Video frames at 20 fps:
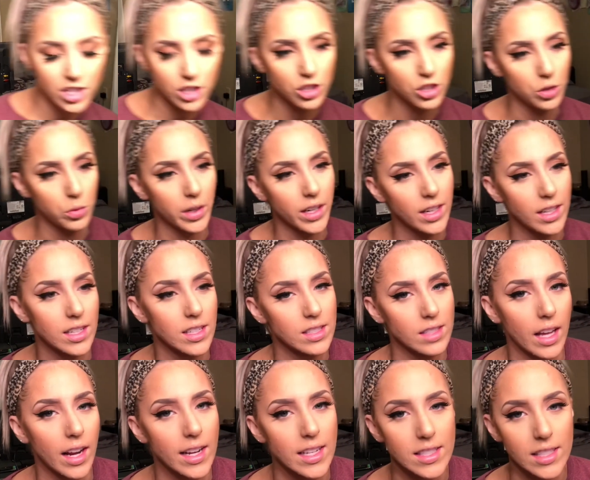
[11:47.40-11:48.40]
do it because,
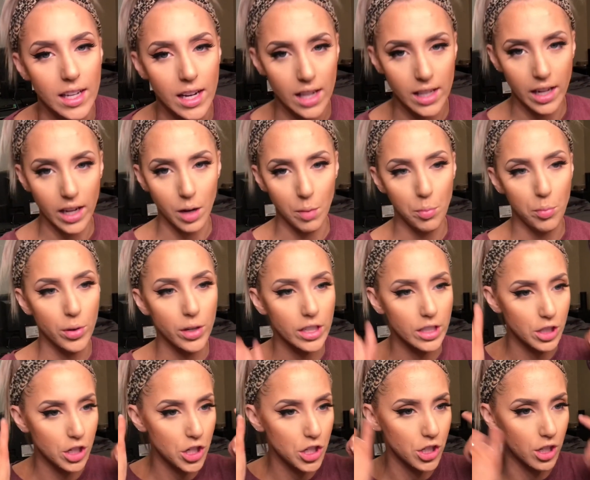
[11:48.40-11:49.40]
like I said, I like a pretty
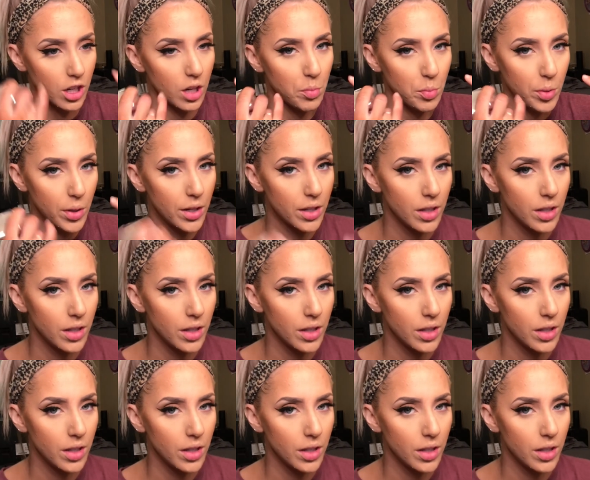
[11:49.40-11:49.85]
sharp,